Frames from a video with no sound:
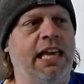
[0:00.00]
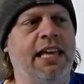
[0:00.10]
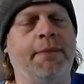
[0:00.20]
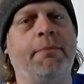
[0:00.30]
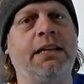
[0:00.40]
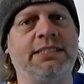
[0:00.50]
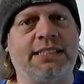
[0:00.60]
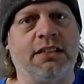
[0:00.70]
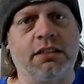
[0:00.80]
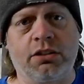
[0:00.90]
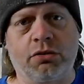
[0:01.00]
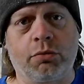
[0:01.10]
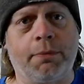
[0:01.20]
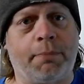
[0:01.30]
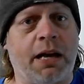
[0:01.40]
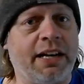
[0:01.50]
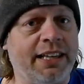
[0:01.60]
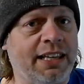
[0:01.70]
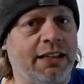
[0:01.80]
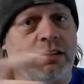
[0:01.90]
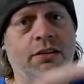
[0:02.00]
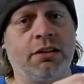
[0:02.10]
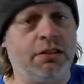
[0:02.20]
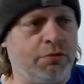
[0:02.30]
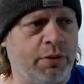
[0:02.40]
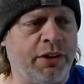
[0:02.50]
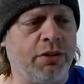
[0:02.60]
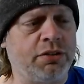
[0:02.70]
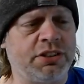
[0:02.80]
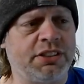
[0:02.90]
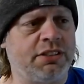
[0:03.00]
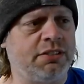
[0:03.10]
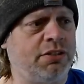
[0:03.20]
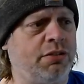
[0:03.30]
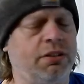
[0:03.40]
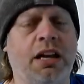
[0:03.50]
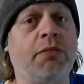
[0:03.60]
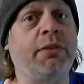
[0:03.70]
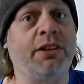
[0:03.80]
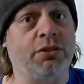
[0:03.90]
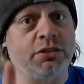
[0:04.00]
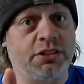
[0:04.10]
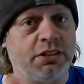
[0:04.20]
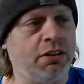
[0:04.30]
It may sound a little robotic and rehearsed, or not rehearsed,